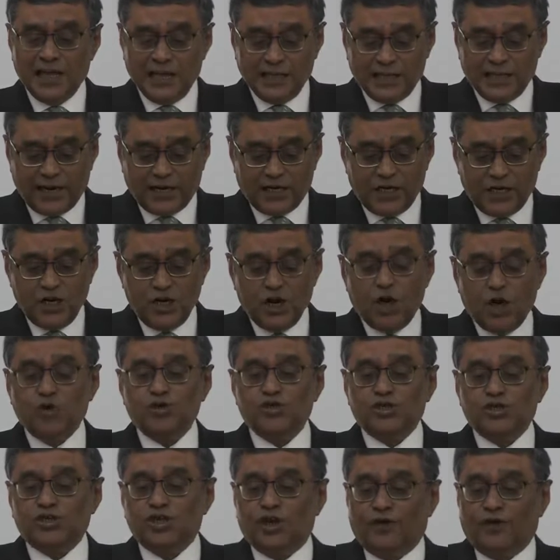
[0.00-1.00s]
that no
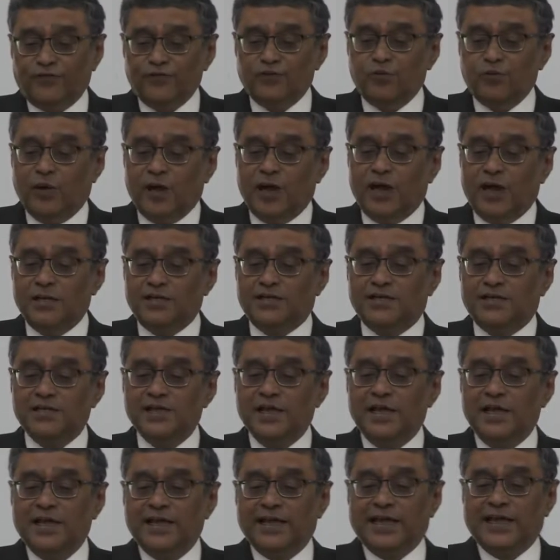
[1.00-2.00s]
soft words
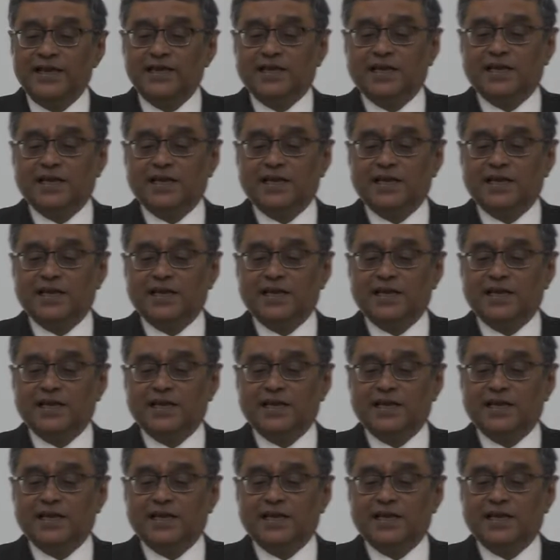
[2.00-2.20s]
can